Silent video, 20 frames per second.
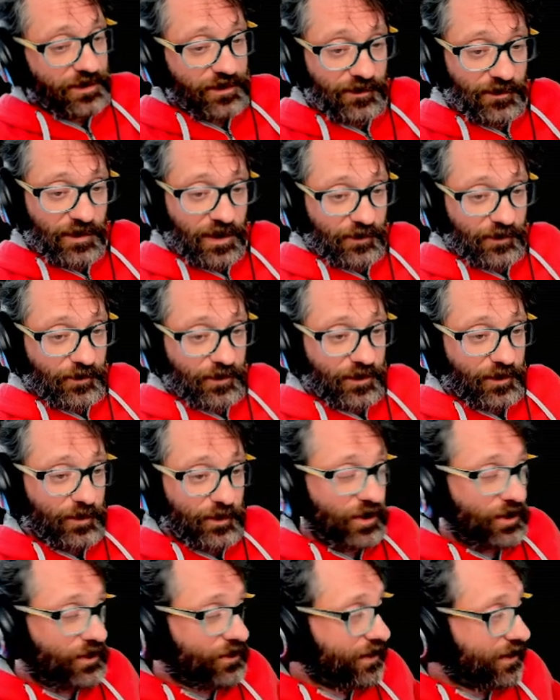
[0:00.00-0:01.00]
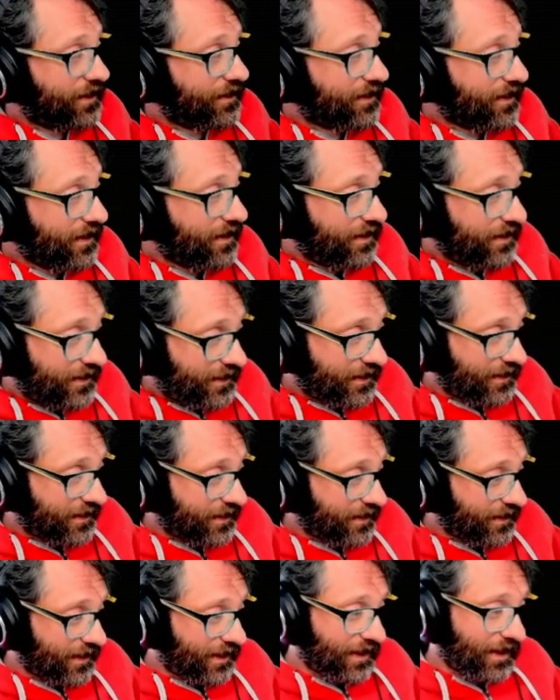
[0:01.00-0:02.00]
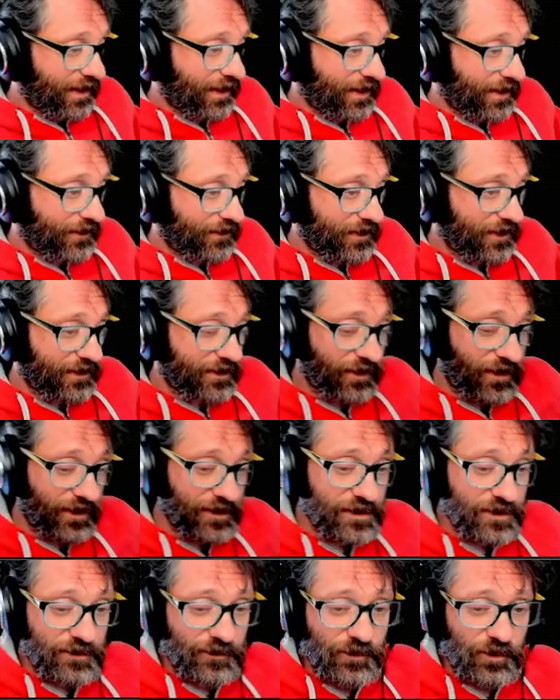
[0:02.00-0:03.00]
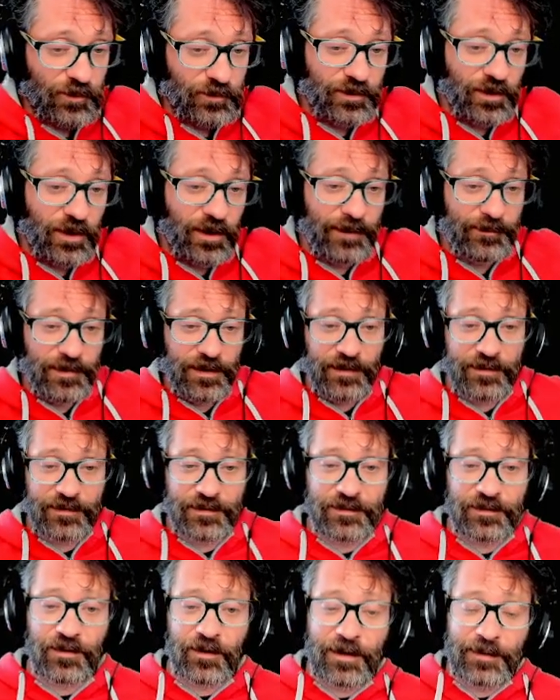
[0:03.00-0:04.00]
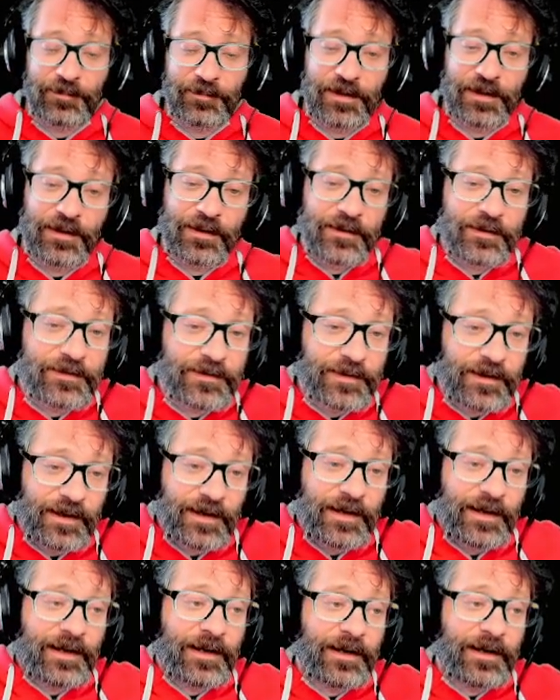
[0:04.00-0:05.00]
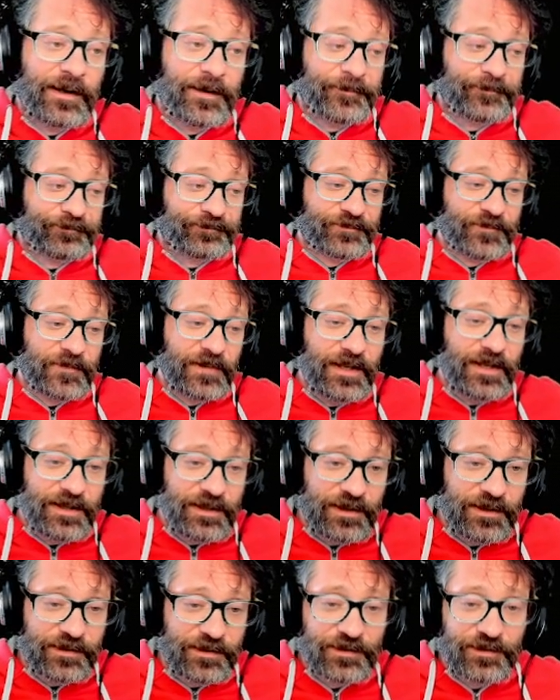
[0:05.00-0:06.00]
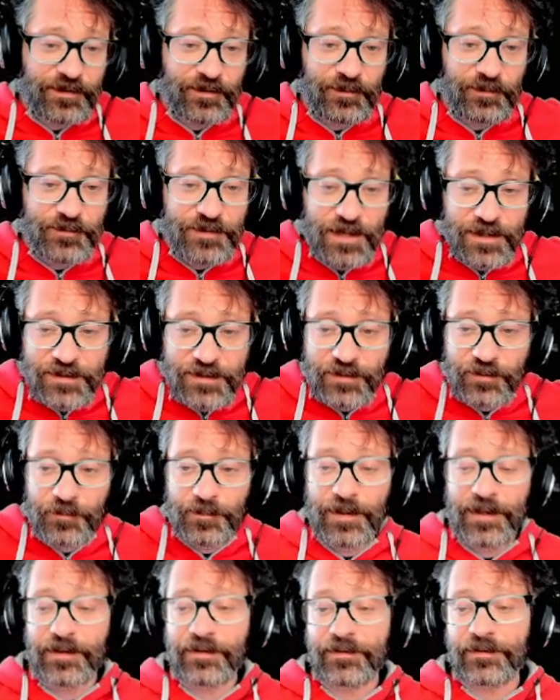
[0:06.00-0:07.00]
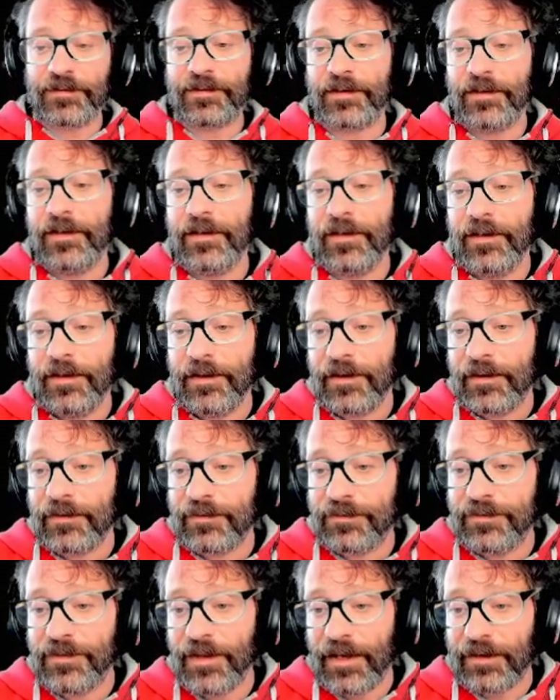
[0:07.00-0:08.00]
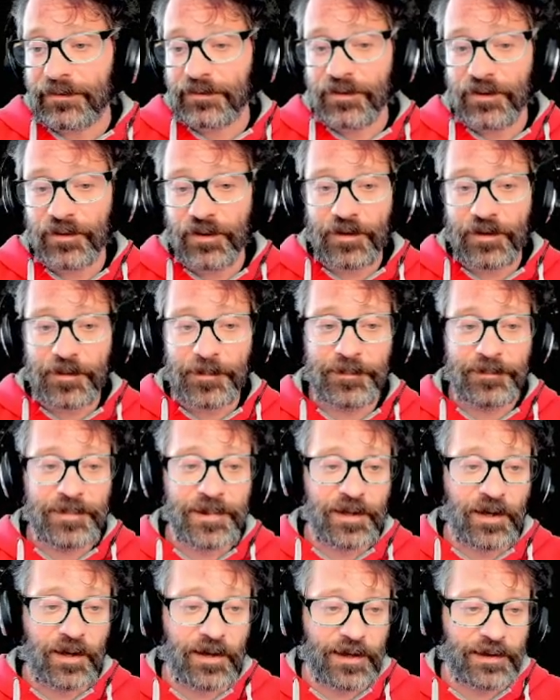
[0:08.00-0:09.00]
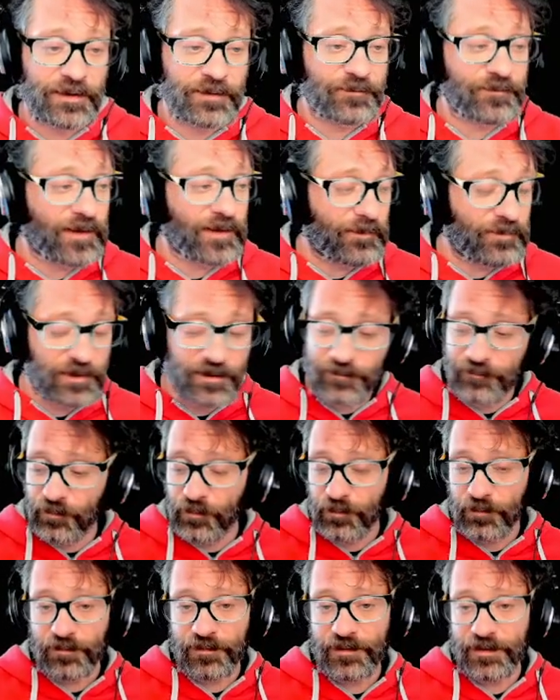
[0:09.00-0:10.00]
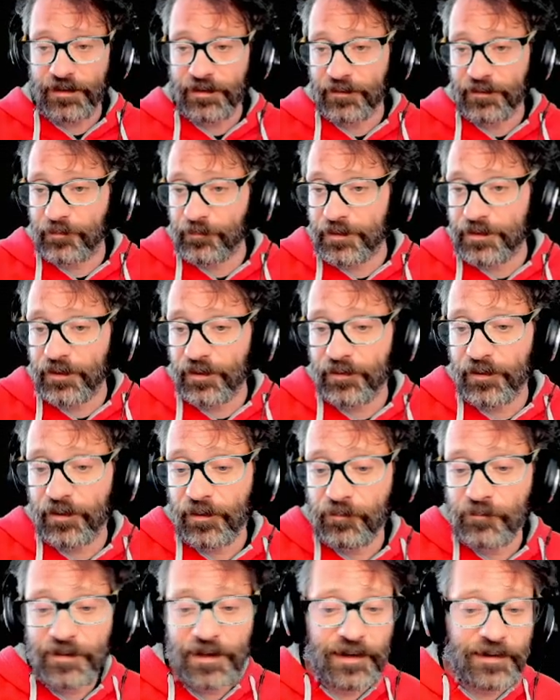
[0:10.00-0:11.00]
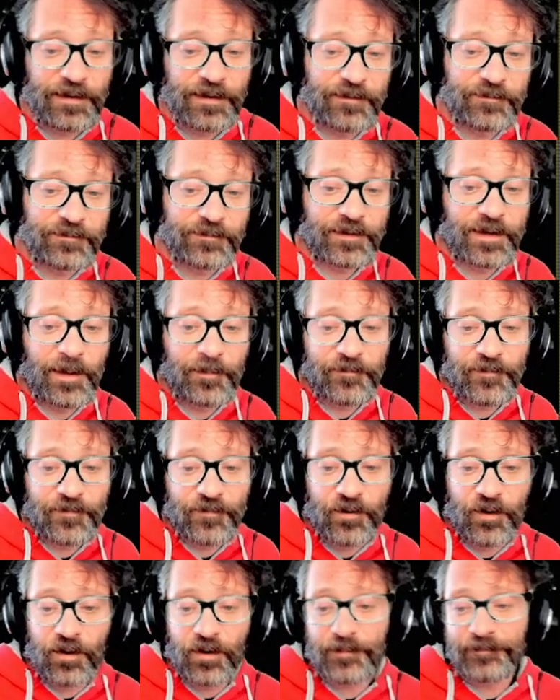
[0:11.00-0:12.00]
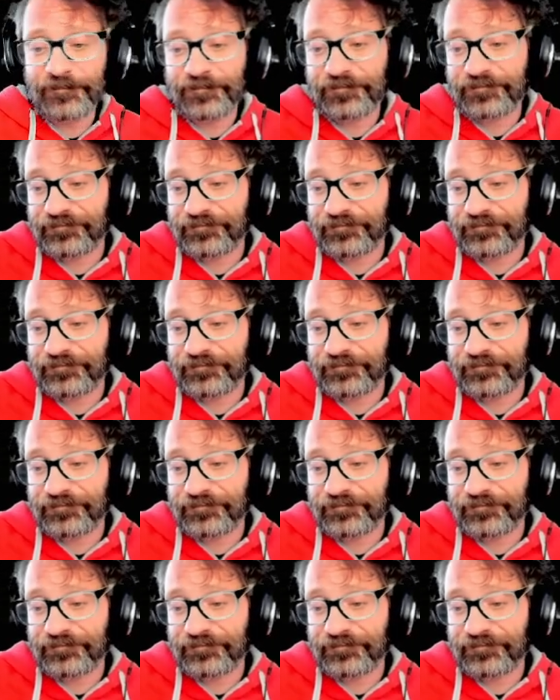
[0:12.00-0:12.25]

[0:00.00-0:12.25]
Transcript: them, I don't want to spoil things, is this idea of called nightmares. And nightmares are the hideous sort of tentacle beasts that lurk behind the fabric of all things. We don't know where they've come from